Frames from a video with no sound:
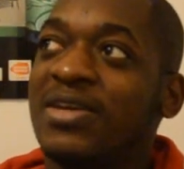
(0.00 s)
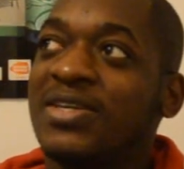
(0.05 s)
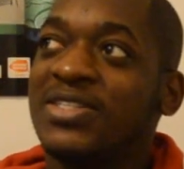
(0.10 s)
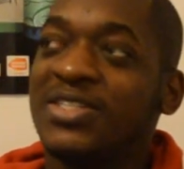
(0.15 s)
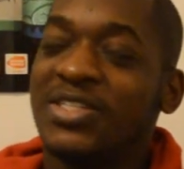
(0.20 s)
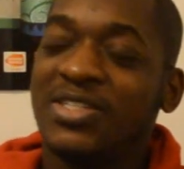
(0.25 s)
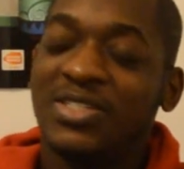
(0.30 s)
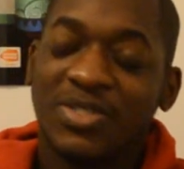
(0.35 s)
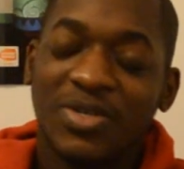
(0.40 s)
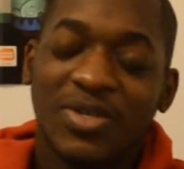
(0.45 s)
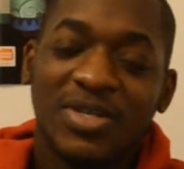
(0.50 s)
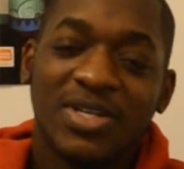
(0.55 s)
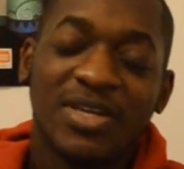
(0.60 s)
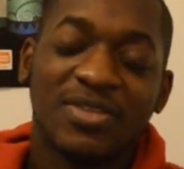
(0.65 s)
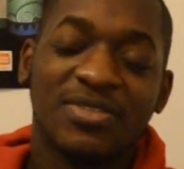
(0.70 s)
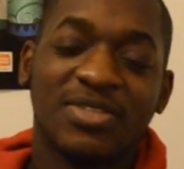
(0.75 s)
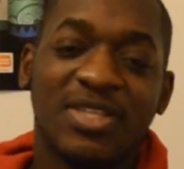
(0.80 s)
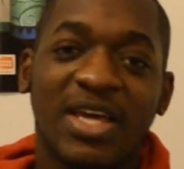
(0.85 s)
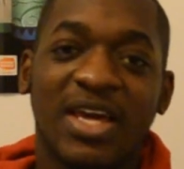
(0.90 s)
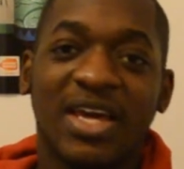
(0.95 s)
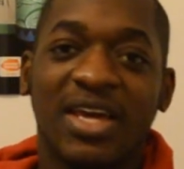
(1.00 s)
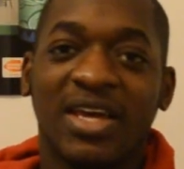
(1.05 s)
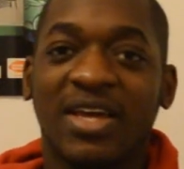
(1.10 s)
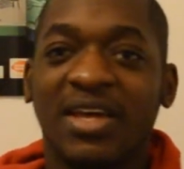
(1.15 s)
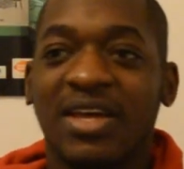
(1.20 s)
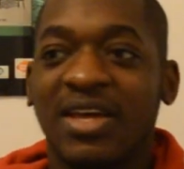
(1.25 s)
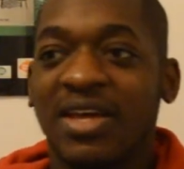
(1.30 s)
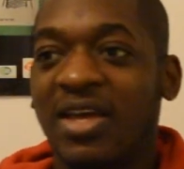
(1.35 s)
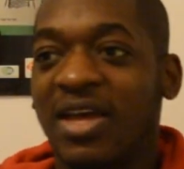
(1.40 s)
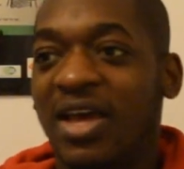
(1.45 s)
She's doing her thing,
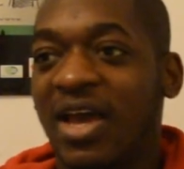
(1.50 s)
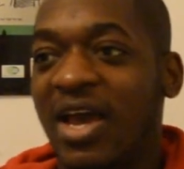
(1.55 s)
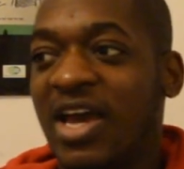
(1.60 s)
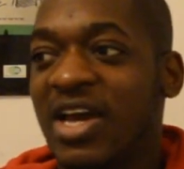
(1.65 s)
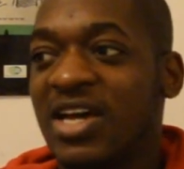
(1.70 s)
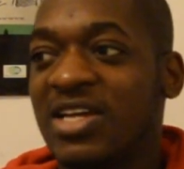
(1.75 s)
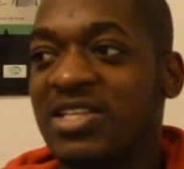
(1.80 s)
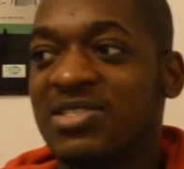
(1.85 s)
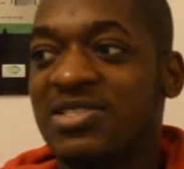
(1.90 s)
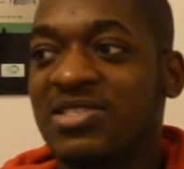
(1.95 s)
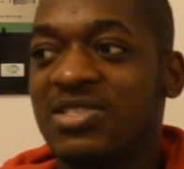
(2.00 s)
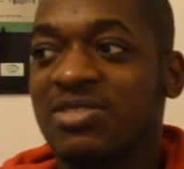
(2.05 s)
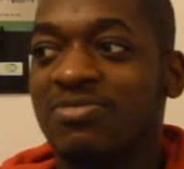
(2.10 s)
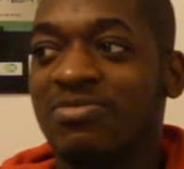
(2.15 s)
and